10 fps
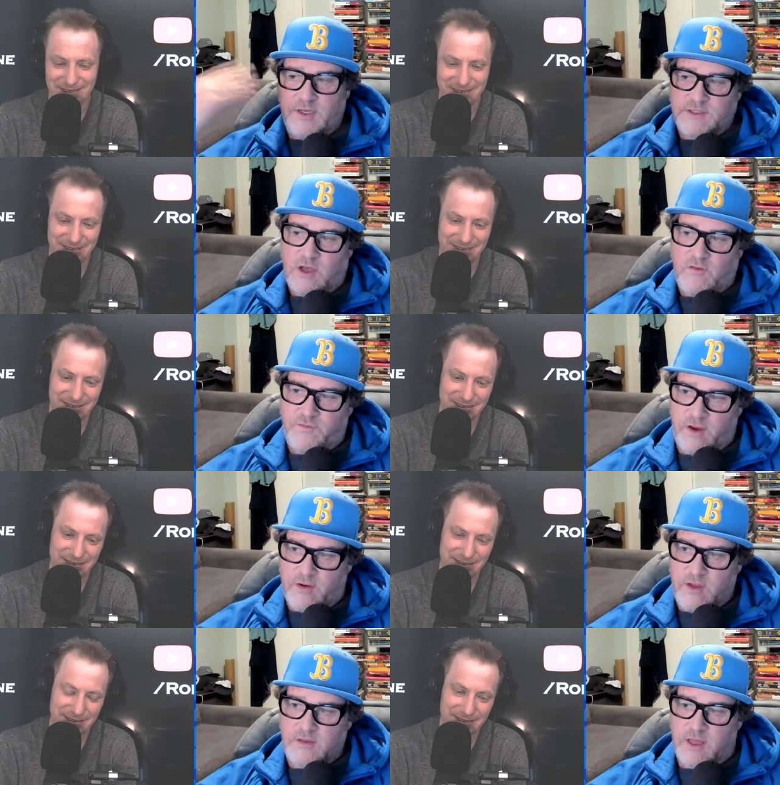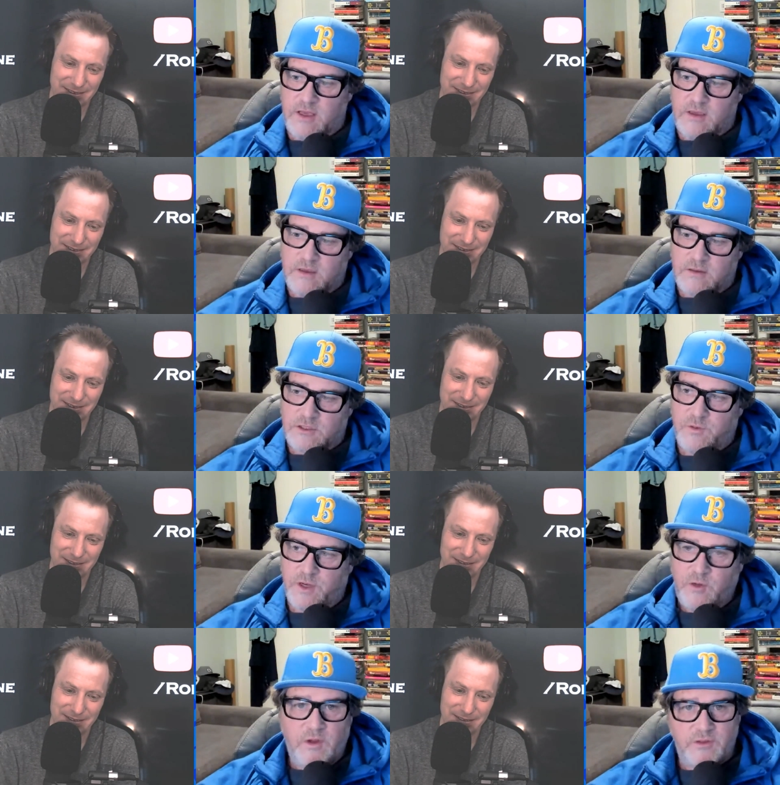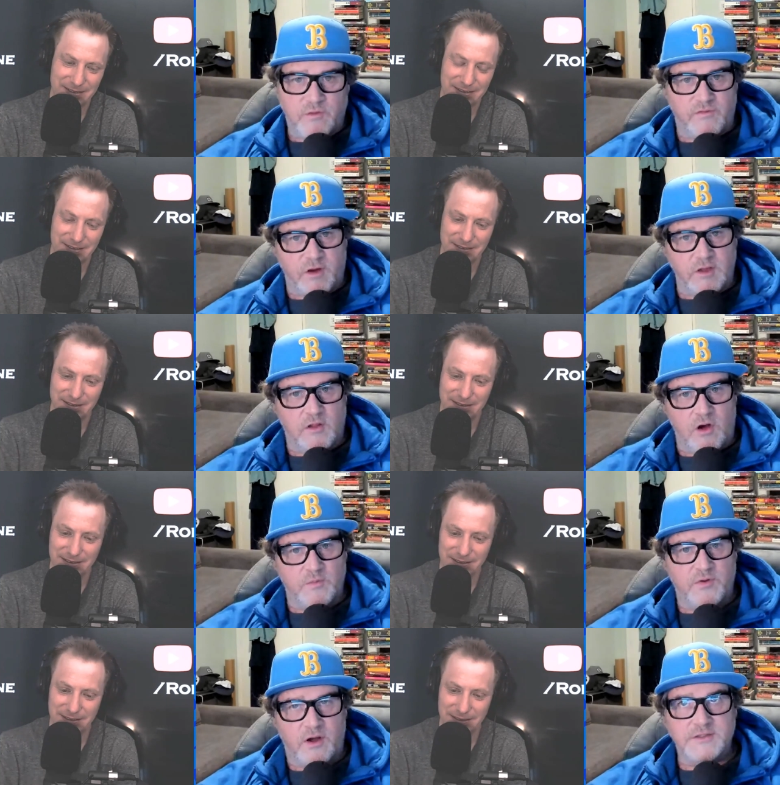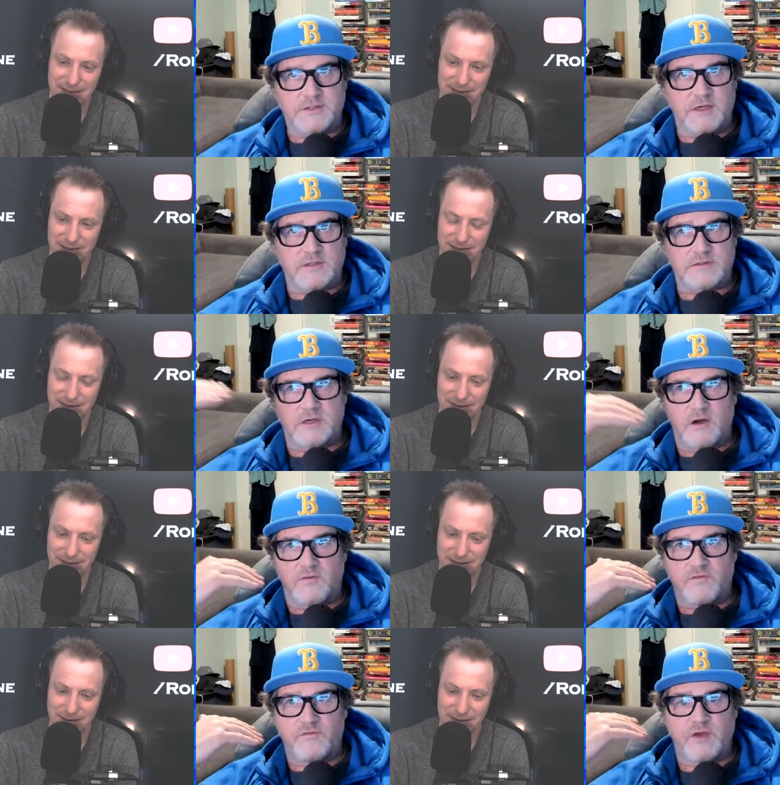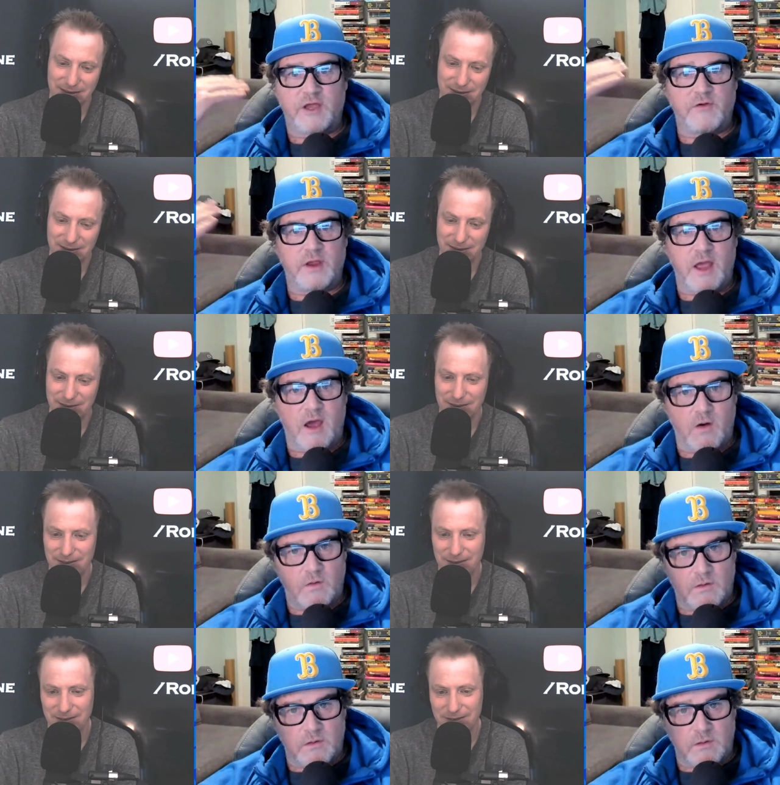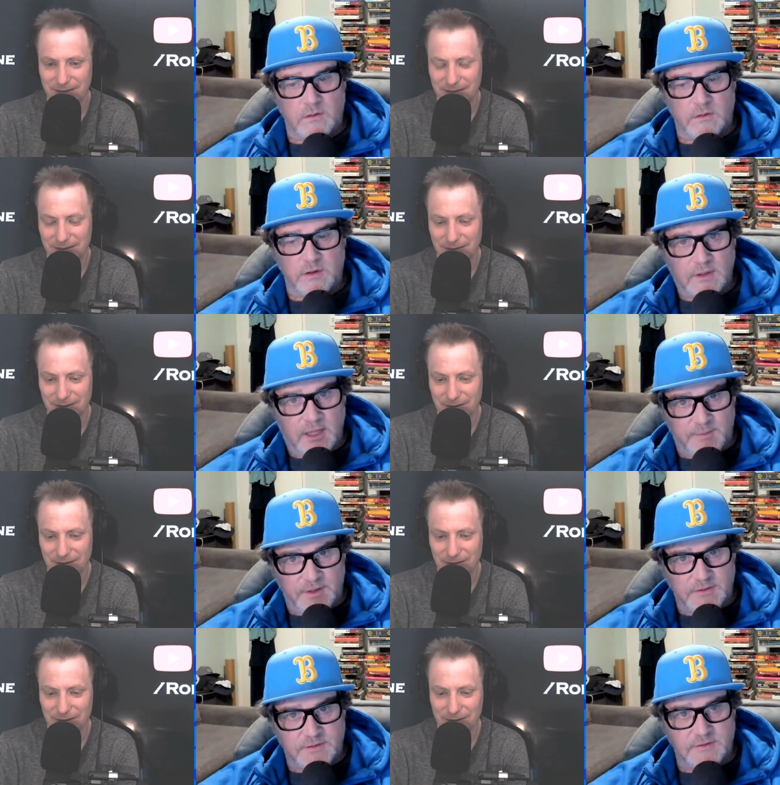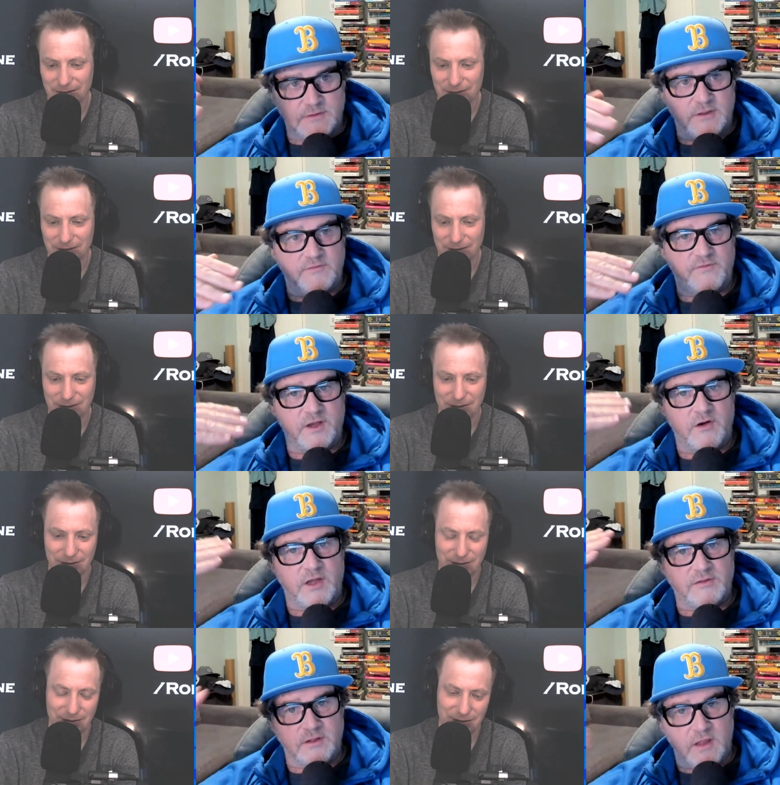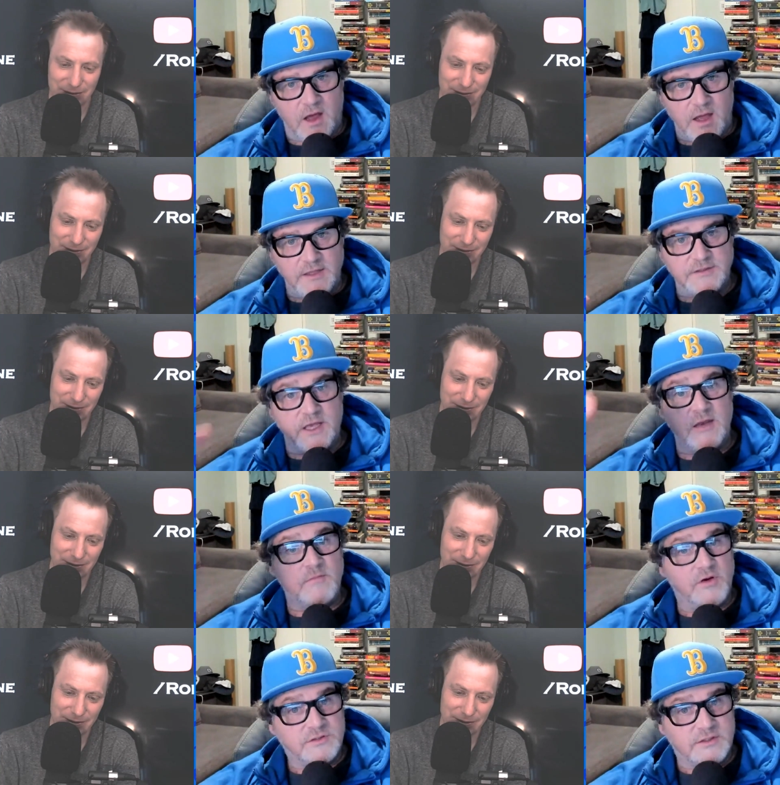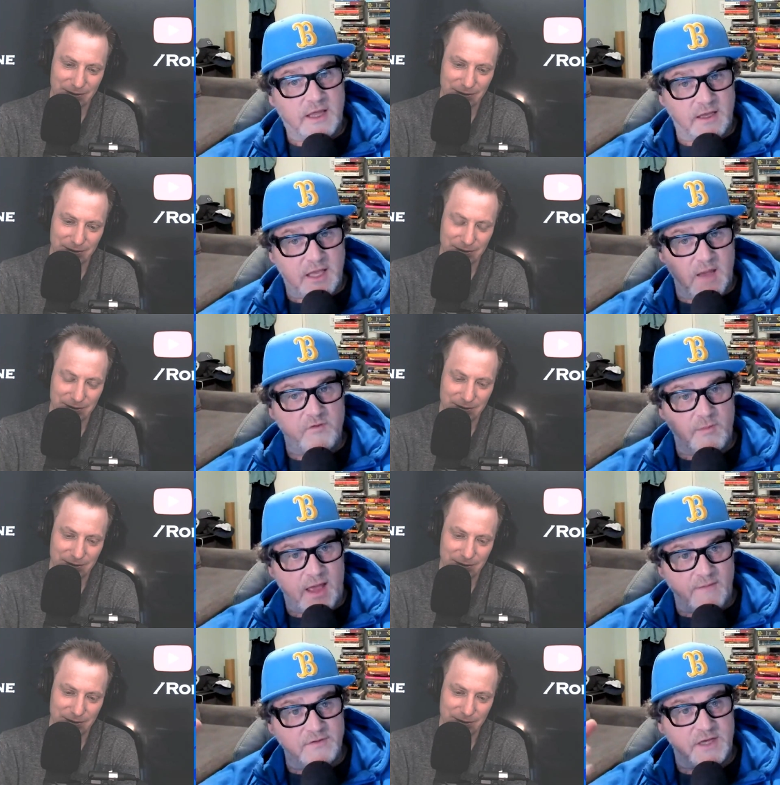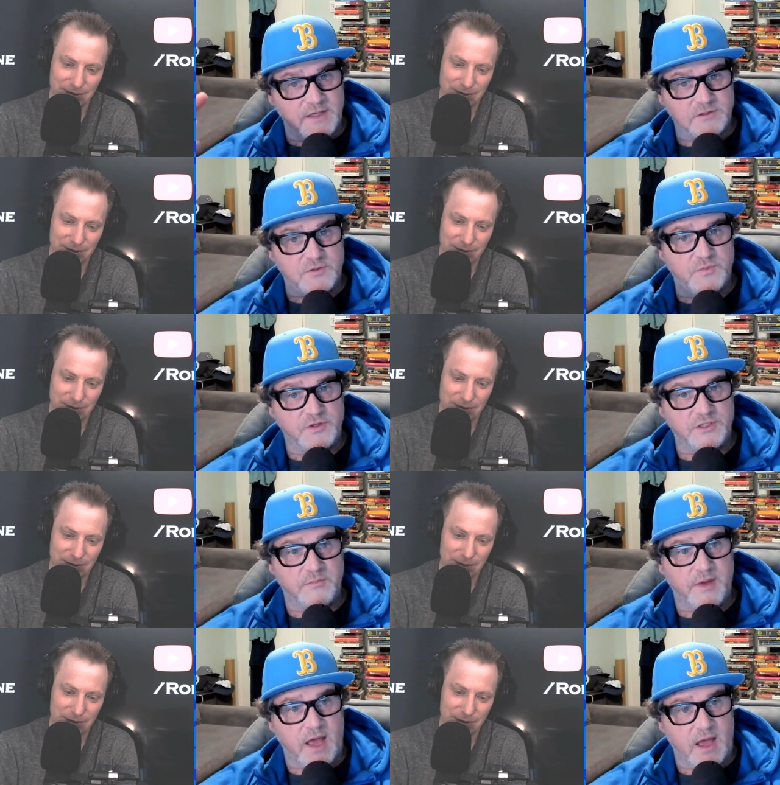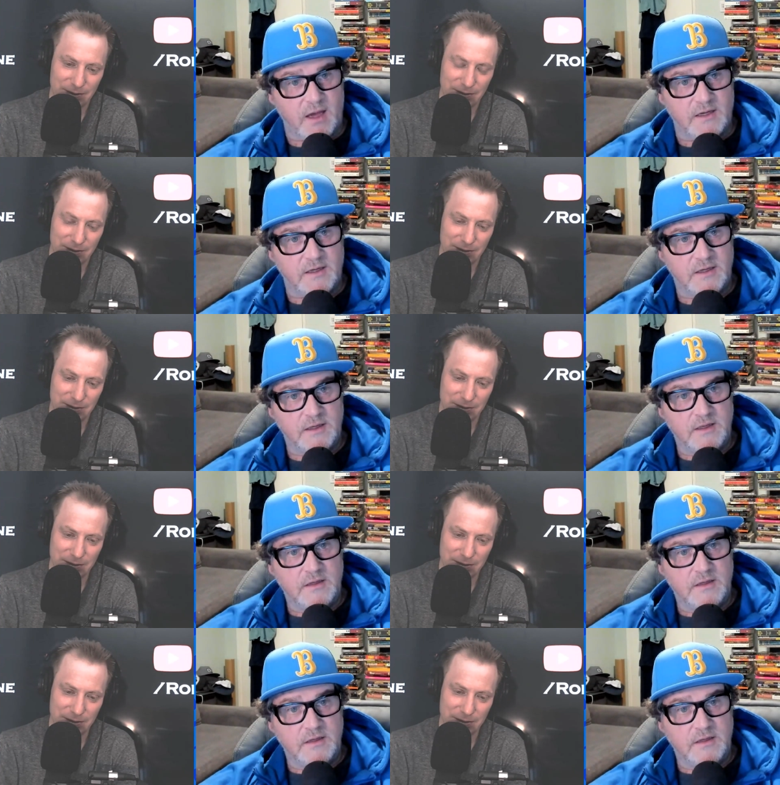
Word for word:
Speaker 1: But it's all very like Twitter went through a very long process of figuring out the limits and figuring out the lines. And most of that came from advertisers pushing back,